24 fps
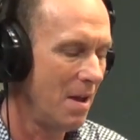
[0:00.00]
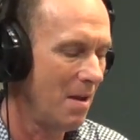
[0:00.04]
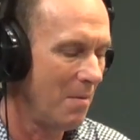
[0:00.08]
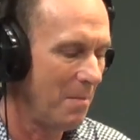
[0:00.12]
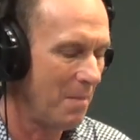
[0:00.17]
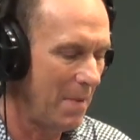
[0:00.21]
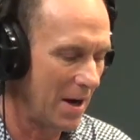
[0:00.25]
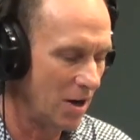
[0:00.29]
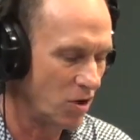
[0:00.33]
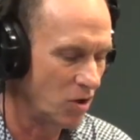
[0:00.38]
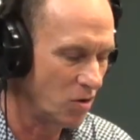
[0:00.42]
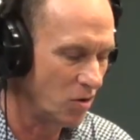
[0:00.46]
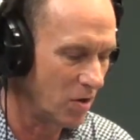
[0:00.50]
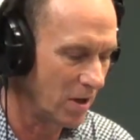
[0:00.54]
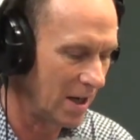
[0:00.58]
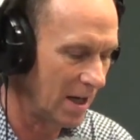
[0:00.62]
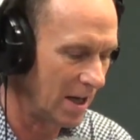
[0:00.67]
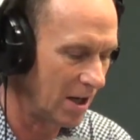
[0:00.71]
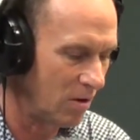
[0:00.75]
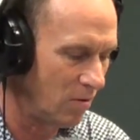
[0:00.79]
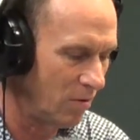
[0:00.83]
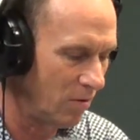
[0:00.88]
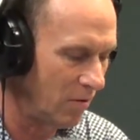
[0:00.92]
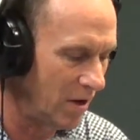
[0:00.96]
Make sure you're
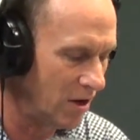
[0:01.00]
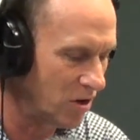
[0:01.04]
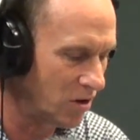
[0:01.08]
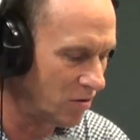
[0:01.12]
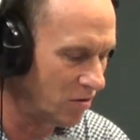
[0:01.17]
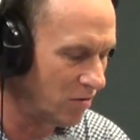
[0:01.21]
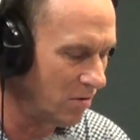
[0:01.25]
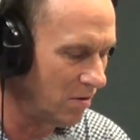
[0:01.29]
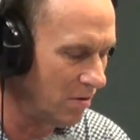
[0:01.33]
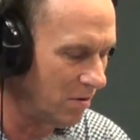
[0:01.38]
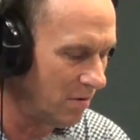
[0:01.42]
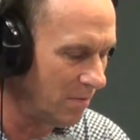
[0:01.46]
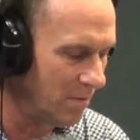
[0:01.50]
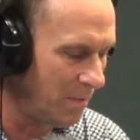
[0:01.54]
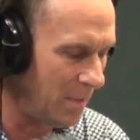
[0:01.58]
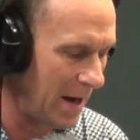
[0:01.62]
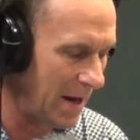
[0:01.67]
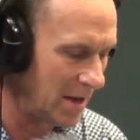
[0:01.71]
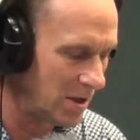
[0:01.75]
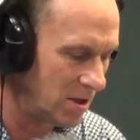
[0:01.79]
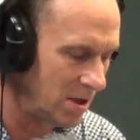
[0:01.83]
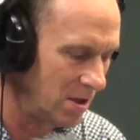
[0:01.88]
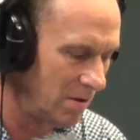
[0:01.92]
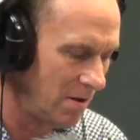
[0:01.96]
getting all those good
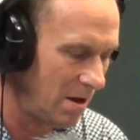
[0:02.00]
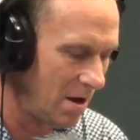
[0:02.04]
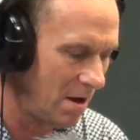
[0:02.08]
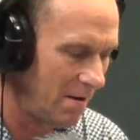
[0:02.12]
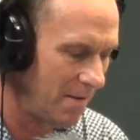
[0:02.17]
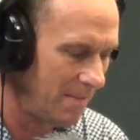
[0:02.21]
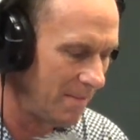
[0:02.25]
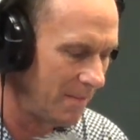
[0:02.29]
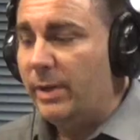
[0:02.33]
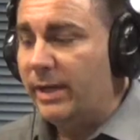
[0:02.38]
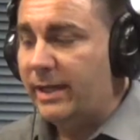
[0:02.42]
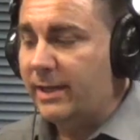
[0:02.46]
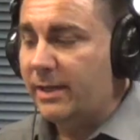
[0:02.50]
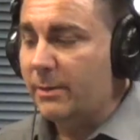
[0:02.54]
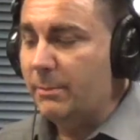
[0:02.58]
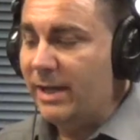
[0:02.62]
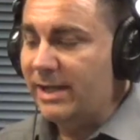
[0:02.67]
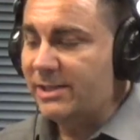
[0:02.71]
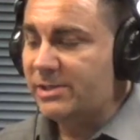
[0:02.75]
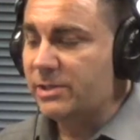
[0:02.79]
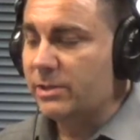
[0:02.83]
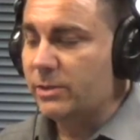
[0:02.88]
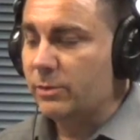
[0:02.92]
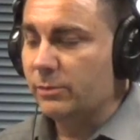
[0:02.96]
bacteria. Peter, you
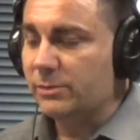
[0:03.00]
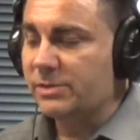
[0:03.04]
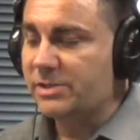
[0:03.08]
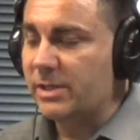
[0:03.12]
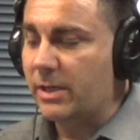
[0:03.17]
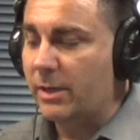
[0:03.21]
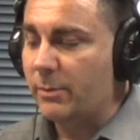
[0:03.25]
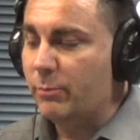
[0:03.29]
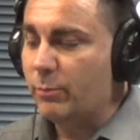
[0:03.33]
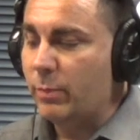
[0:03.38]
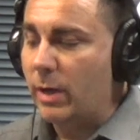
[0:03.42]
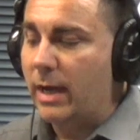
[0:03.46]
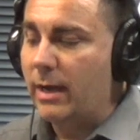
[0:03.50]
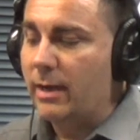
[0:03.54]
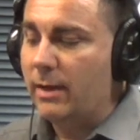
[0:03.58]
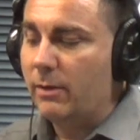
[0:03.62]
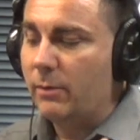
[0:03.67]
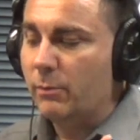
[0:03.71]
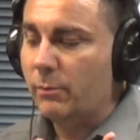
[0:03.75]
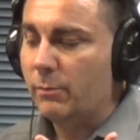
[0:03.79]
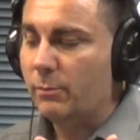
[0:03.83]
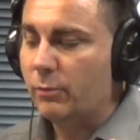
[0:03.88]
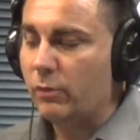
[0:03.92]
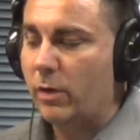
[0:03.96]
mentioned also
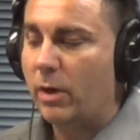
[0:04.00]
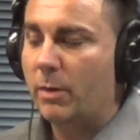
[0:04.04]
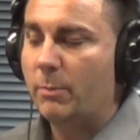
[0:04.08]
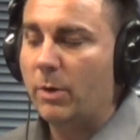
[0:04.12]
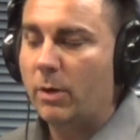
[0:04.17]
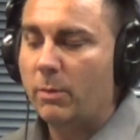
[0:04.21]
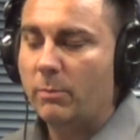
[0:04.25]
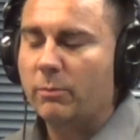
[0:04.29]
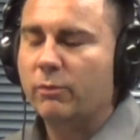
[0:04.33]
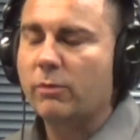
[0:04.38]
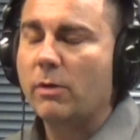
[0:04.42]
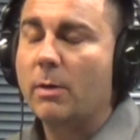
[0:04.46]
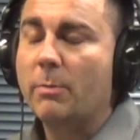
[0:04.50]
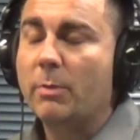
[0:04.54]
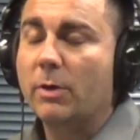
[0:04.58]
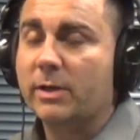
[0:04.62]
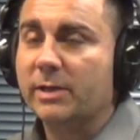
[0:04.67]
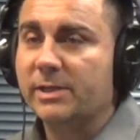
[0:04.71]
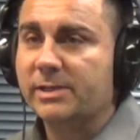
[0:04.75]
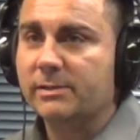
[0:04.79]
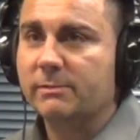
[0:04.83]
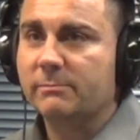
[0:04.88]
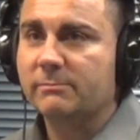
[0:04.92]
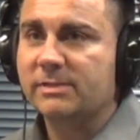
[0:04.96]

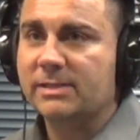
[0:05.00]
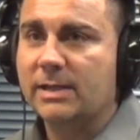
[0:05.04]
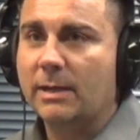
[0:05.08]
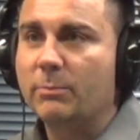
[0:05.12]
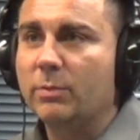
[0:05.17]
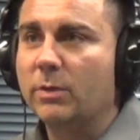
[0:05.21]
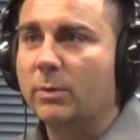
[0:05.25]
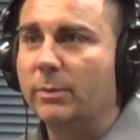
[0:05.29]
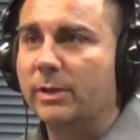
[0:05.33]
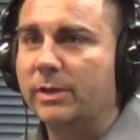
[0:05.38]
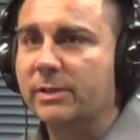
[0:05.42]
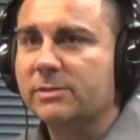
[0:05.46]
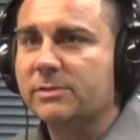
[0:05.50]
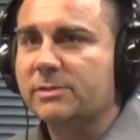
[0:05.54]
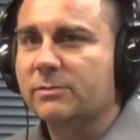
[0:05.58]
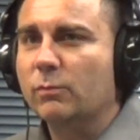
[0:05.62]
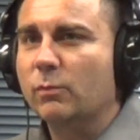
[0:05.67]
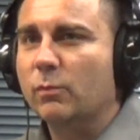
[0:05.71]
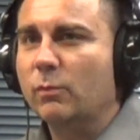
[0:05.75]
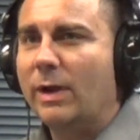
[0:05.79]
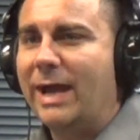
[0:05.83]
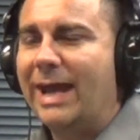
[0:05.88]
probiotic supplements.